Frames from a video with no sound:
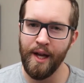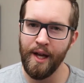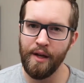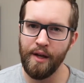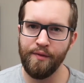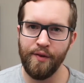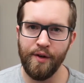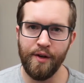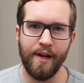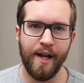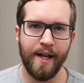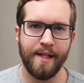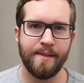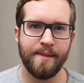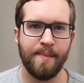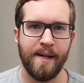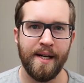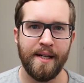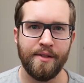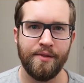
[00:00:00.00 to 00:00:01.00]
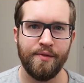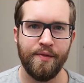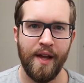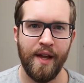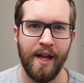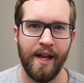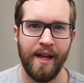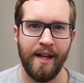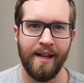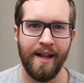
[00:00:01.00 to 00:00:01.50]
If you're an Xbox
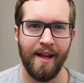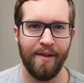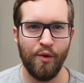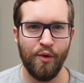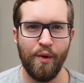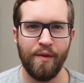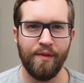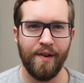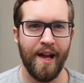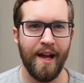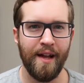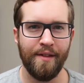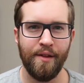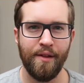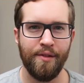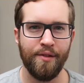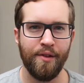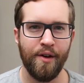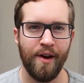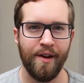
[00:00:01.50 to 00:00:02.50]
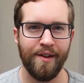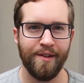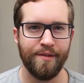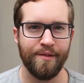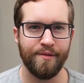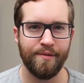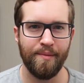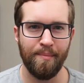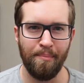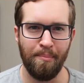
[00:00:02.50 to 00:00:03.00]
fan, have you ever had the thought
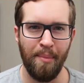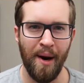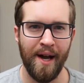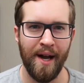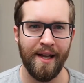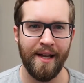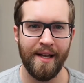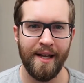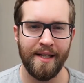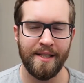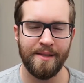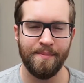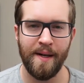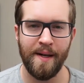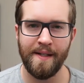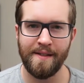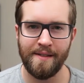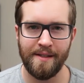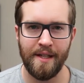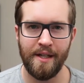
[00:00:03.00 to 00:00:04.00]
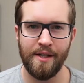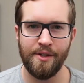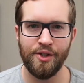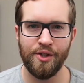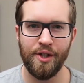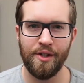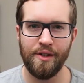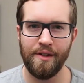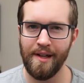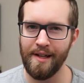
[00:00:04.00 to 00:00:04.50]
of buying an Xbox t
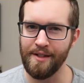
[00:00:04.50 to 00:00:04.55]
shirt,